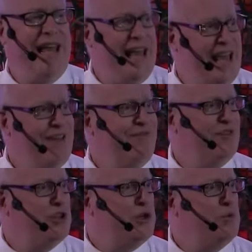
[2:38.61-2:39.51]
If
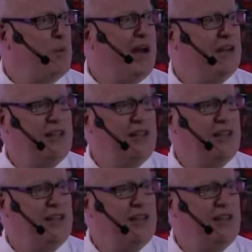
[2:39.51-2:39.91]
you wear the